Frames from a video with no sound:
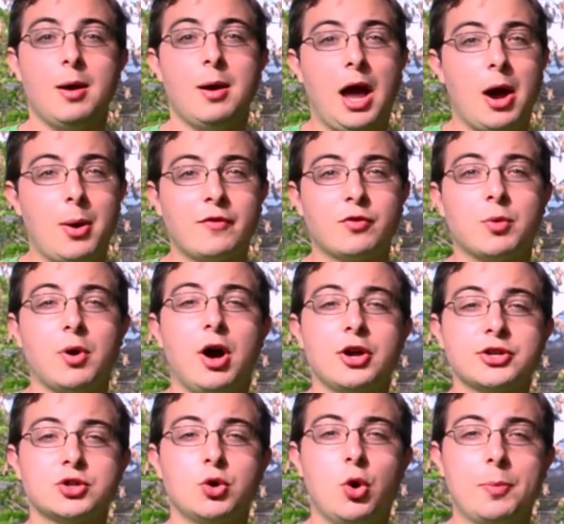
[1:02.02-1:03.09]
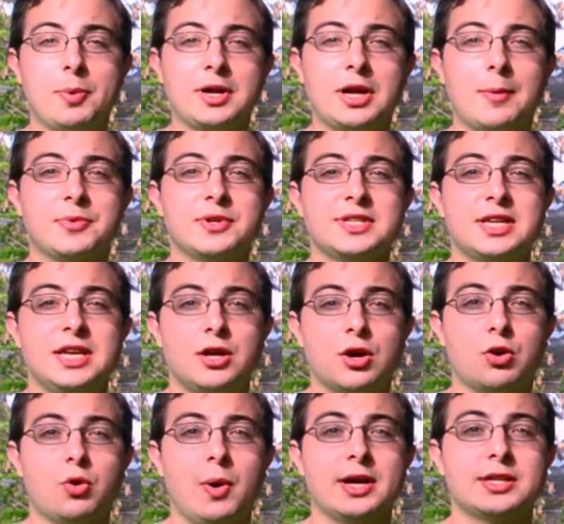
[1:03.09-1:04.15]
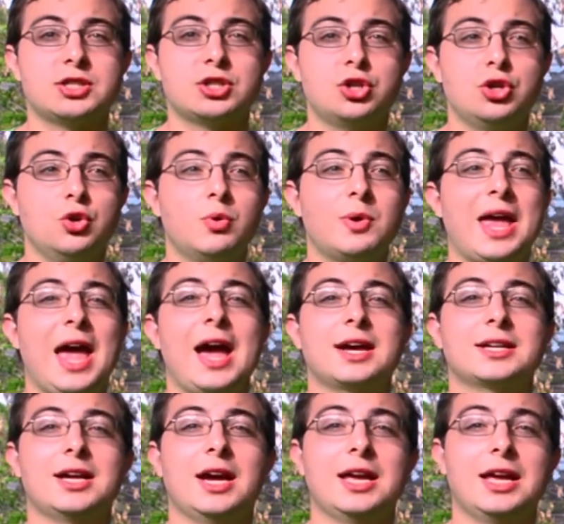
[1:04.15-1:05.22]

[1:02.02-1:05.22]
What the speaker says: However, we're also opening up this EcoQuest to cacti